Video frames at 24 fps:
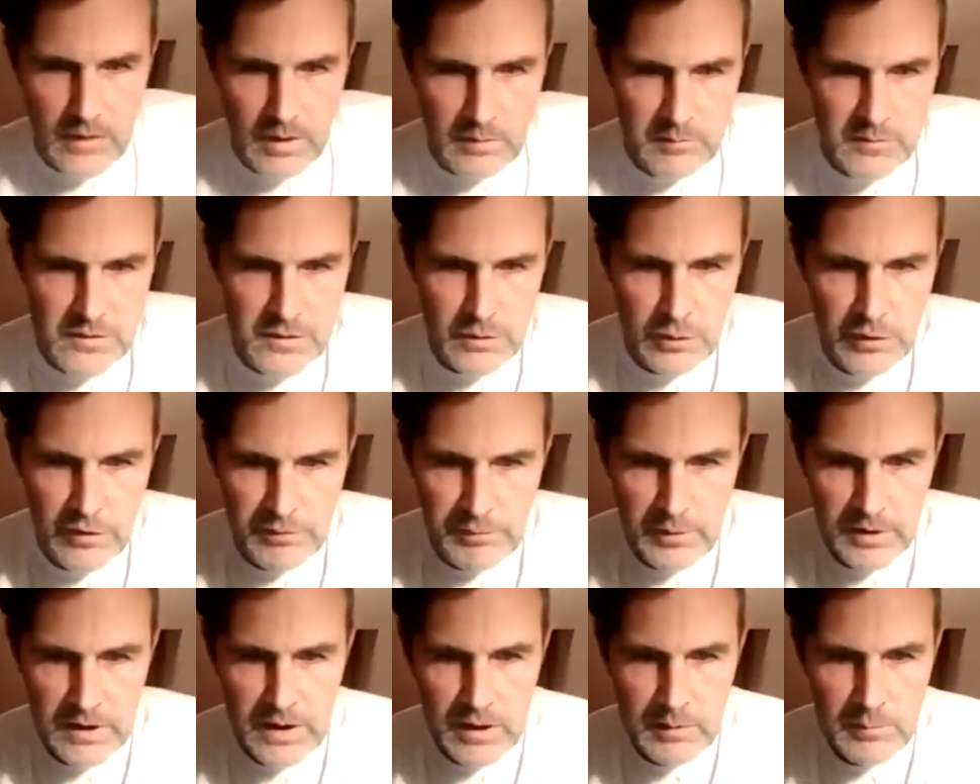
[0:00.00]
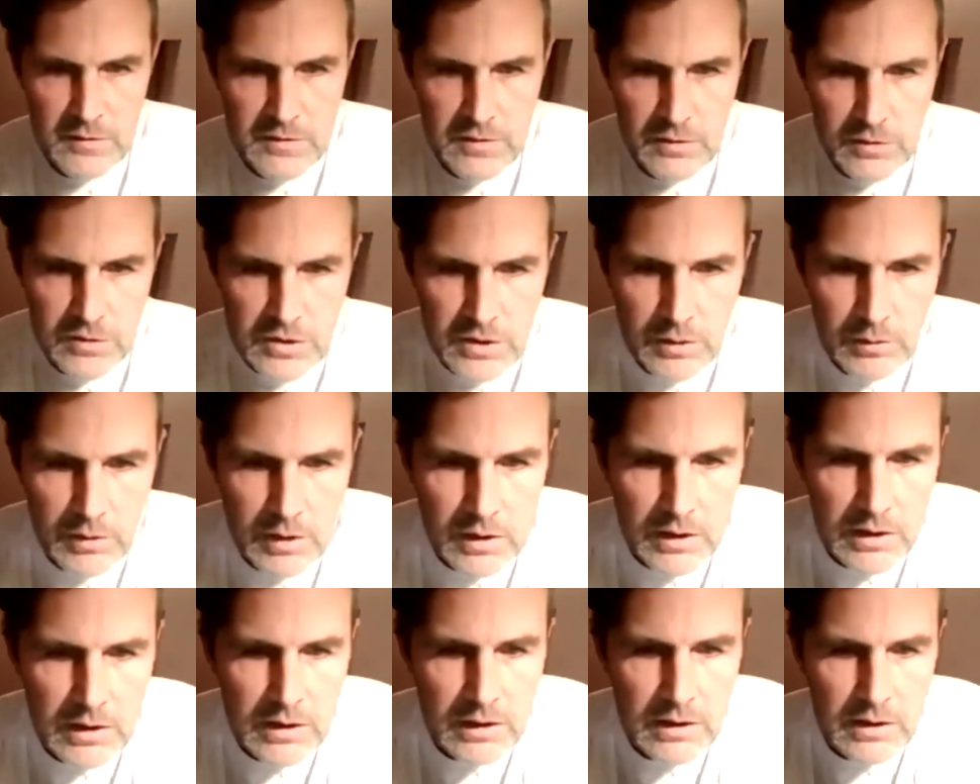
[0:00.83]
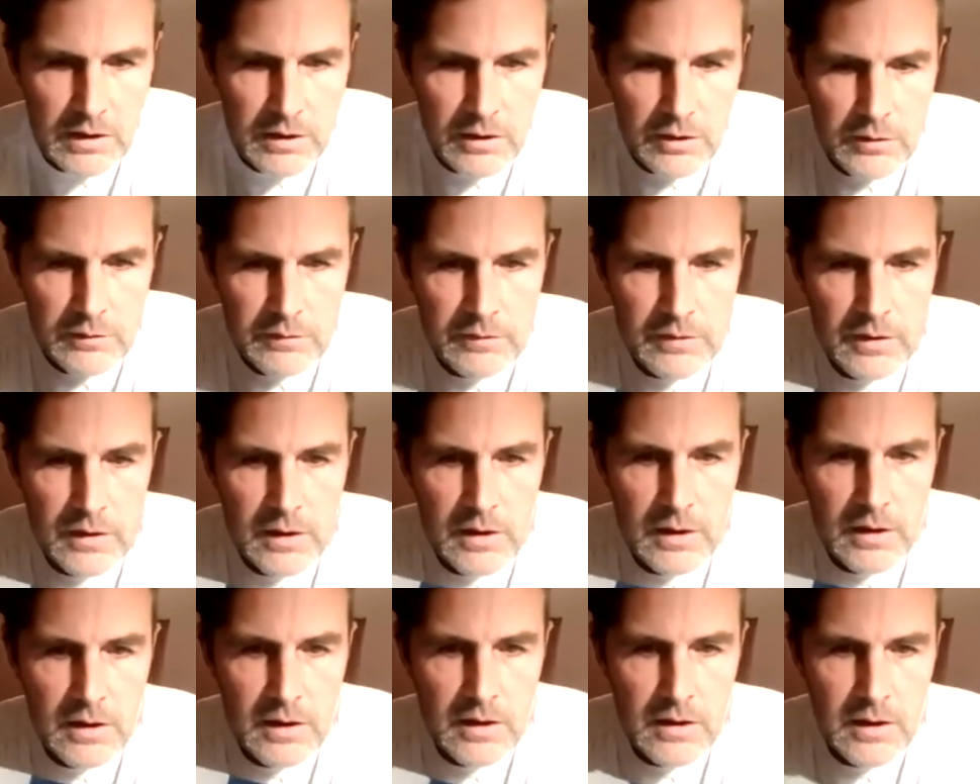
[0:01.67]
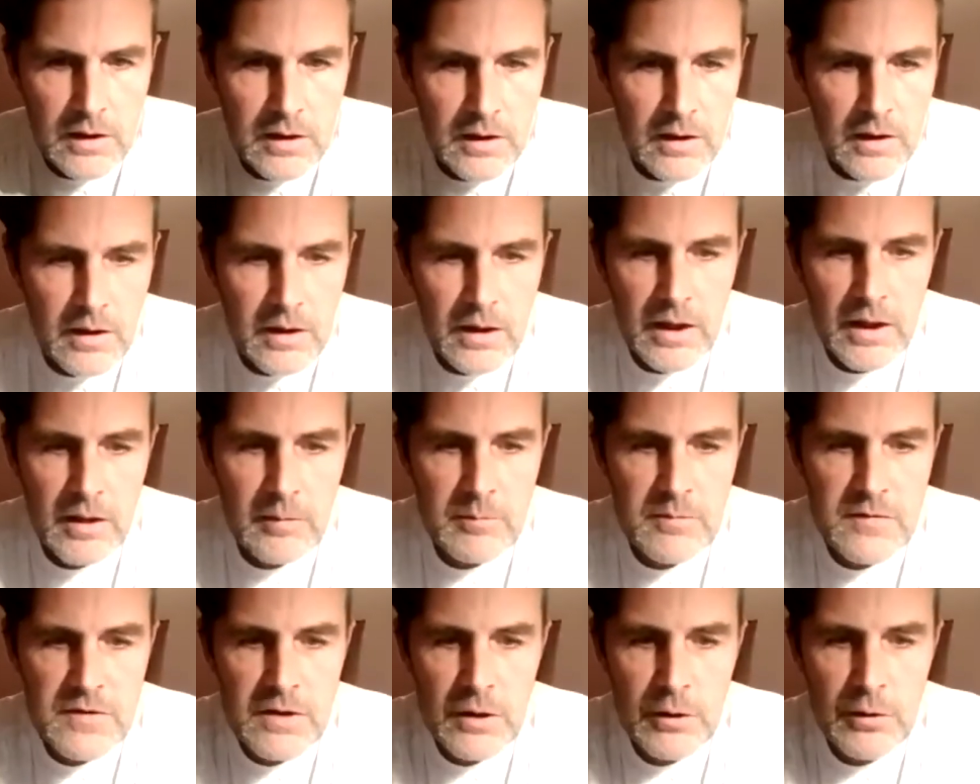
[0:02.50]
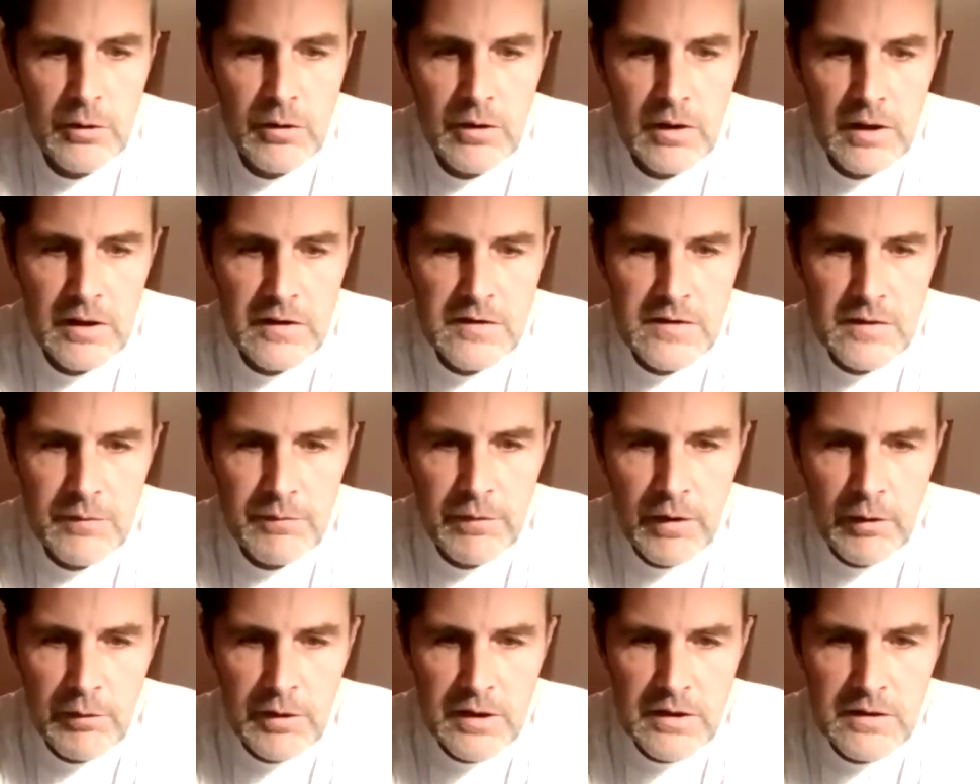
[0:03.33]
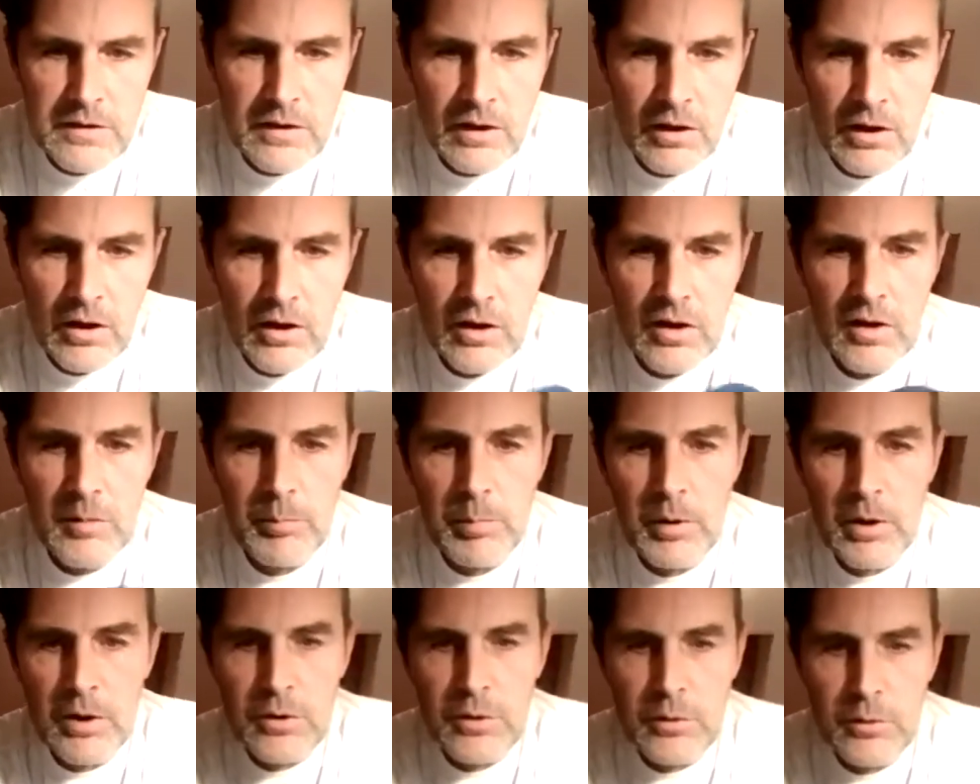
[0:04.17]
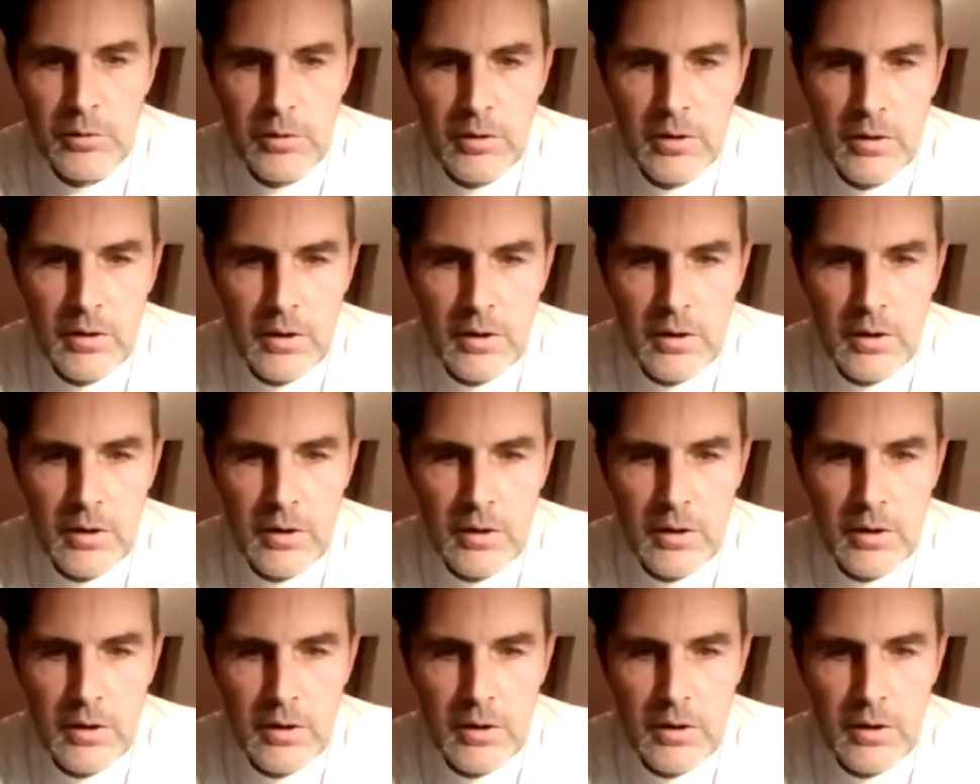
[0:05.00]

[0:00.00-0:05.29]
I'm sorry if my camera's not showing it clearly enough. So there's a very dark blue,